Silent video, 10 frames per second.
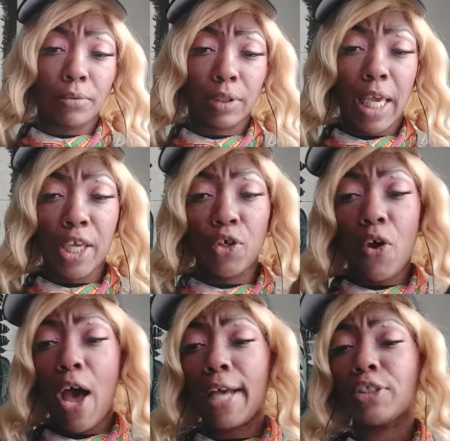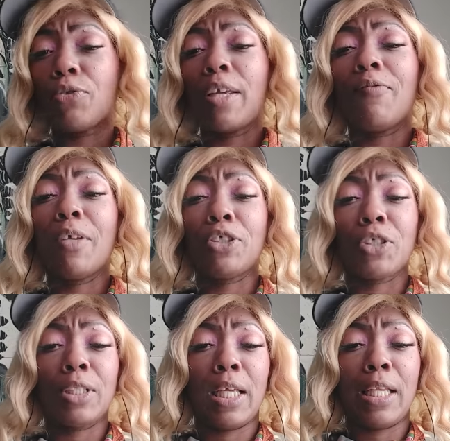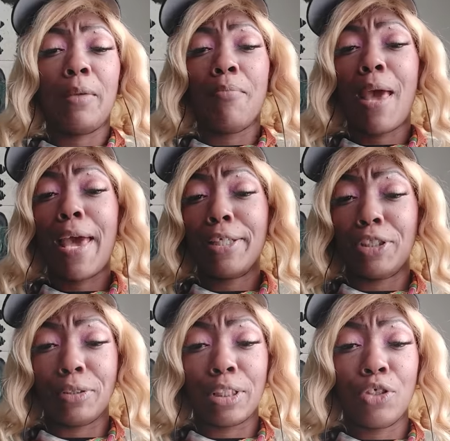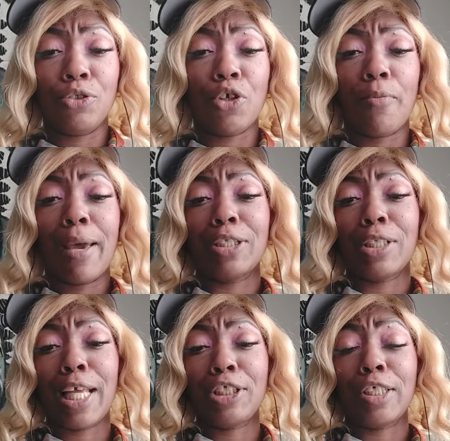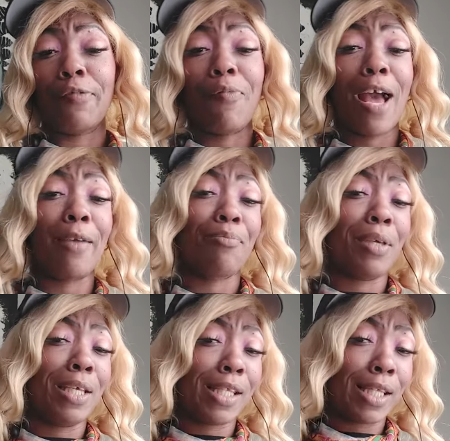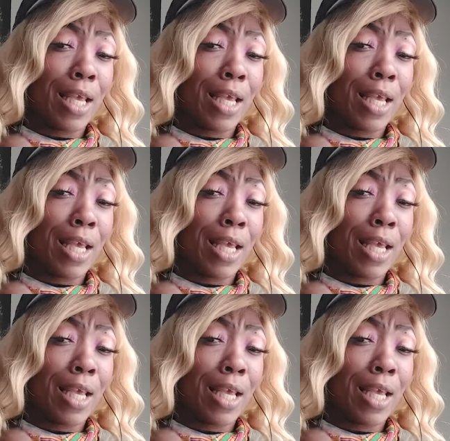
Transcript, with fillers: Okay, you know how to envision and imagine and use your imagination and find peace